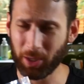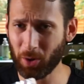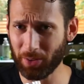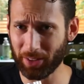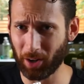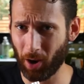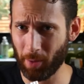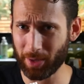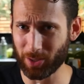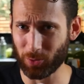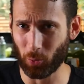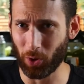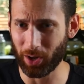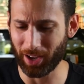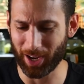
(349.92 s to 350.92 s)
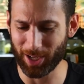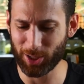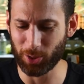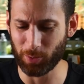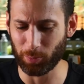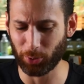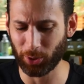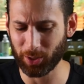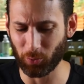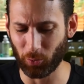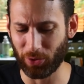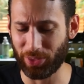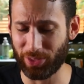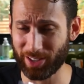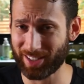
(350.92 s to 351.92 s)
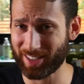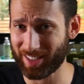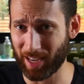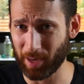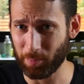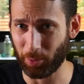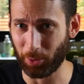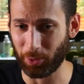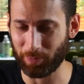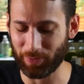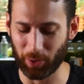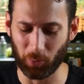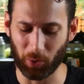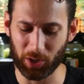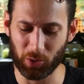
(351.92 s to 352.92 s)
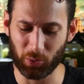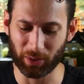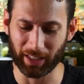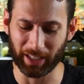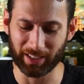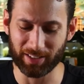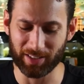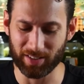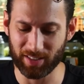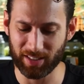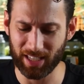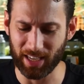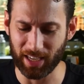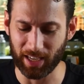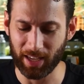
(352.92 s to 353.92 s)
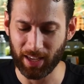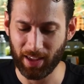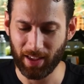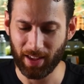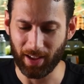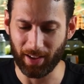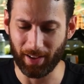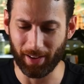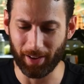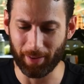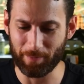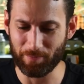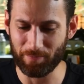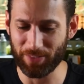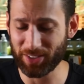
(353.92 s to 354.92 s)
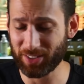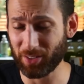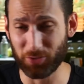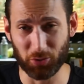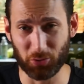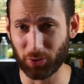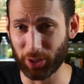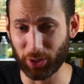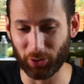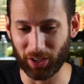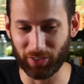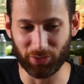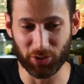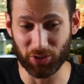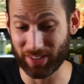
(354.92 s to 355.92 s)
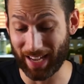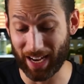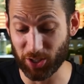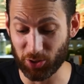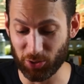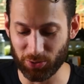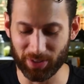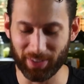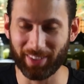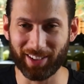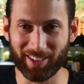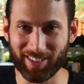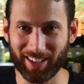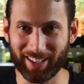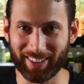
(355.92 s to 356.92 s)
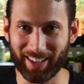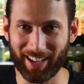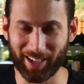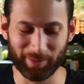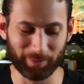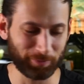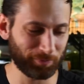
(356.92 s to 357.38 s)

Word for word: know in the comments what I should print with this sample and what you would like to see. This stuff is really great for statues and things like that.